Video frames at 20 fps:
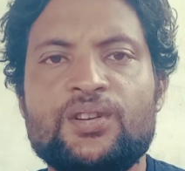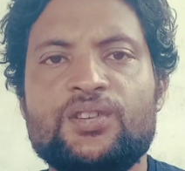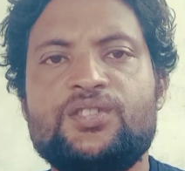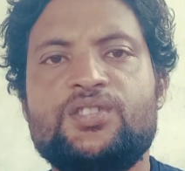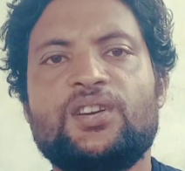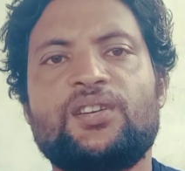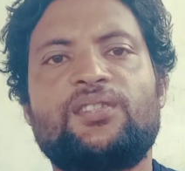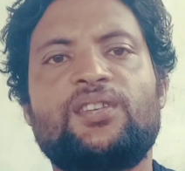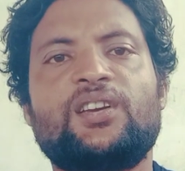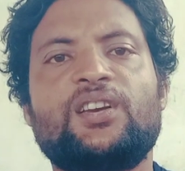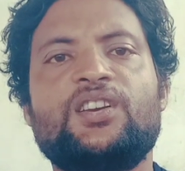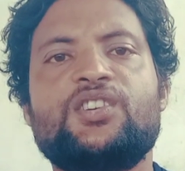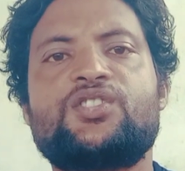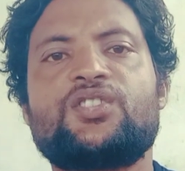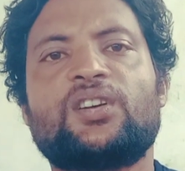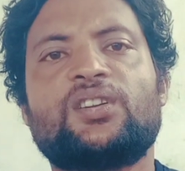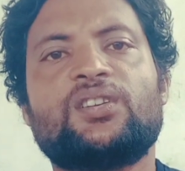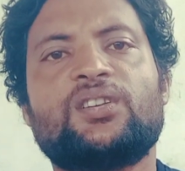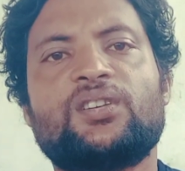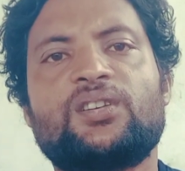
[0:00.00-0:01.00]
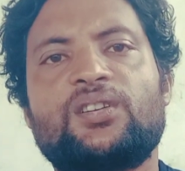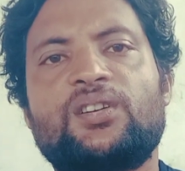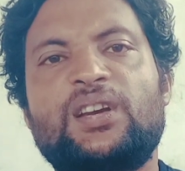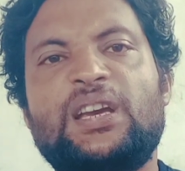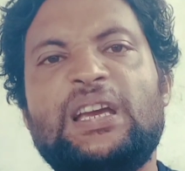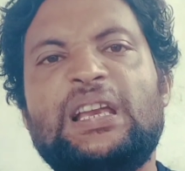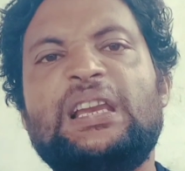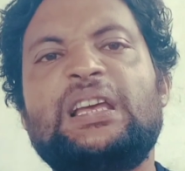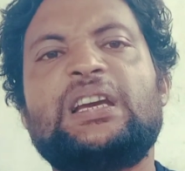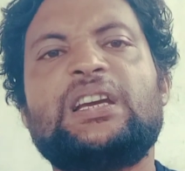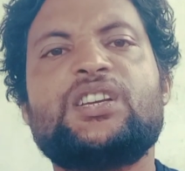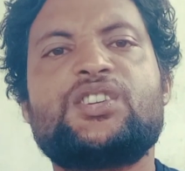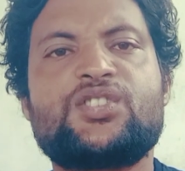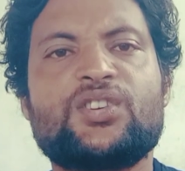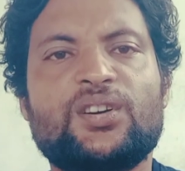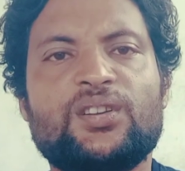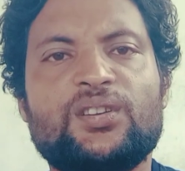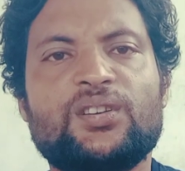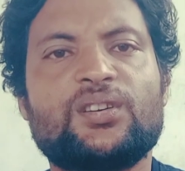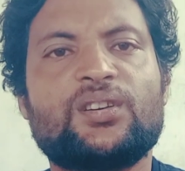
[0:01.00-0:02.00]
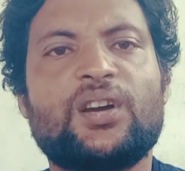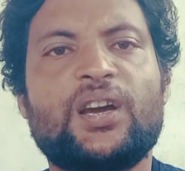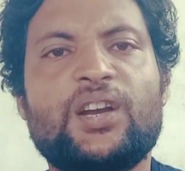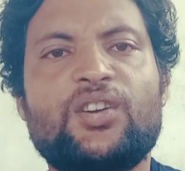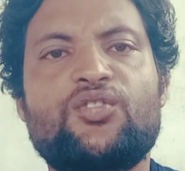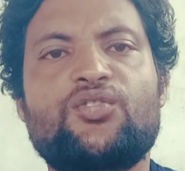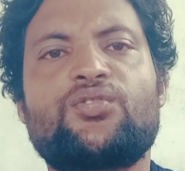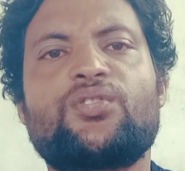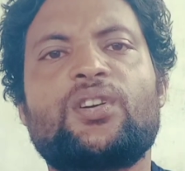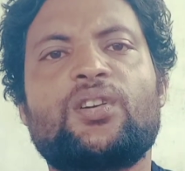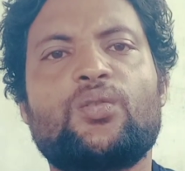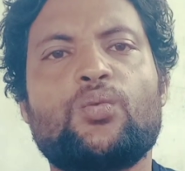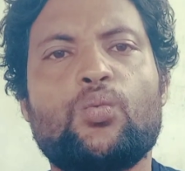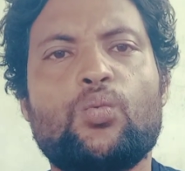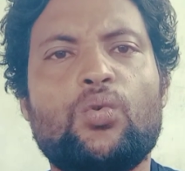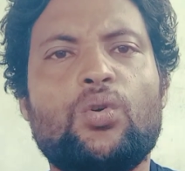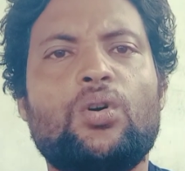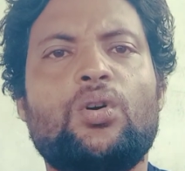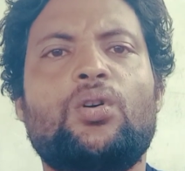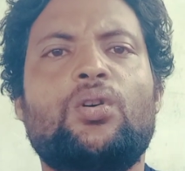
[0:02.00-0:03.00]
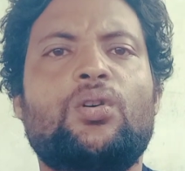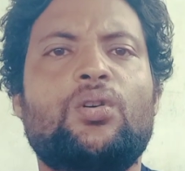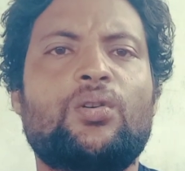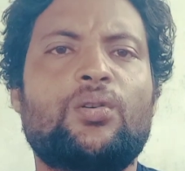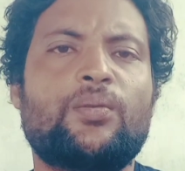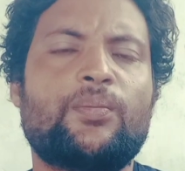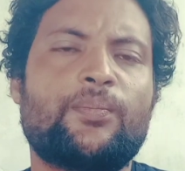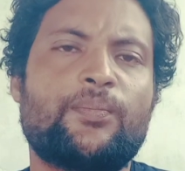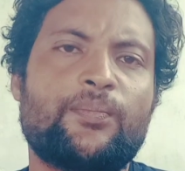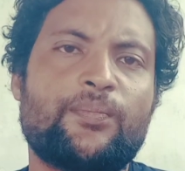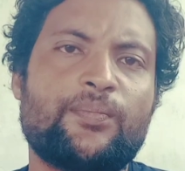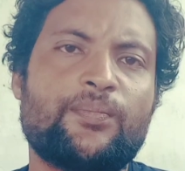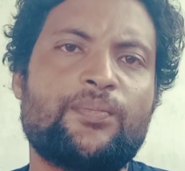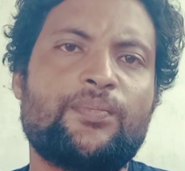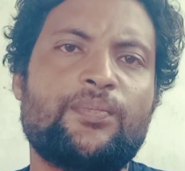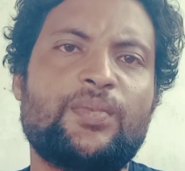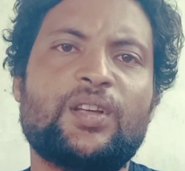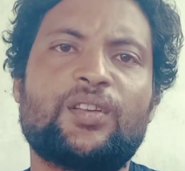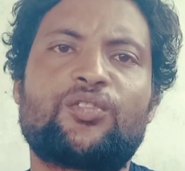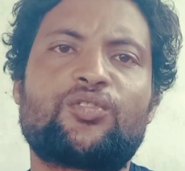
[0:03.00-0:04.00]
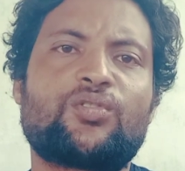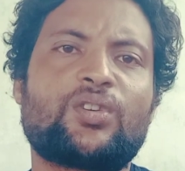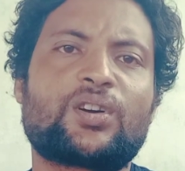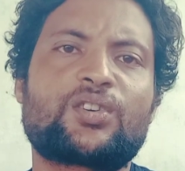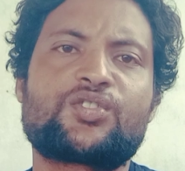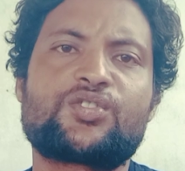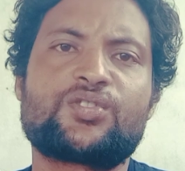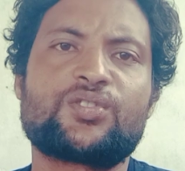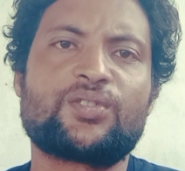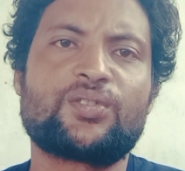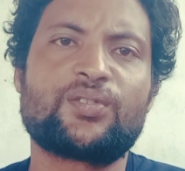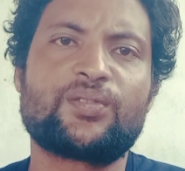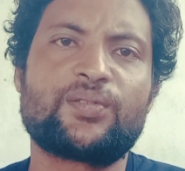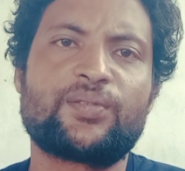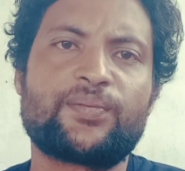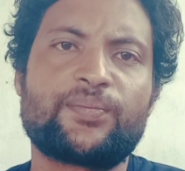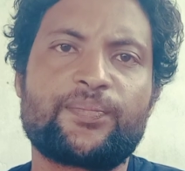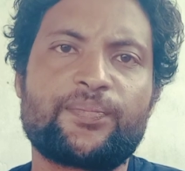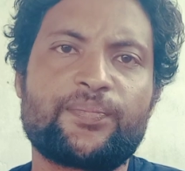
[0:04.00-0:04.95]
chasing each other, killing each other, hatred, war, destruction.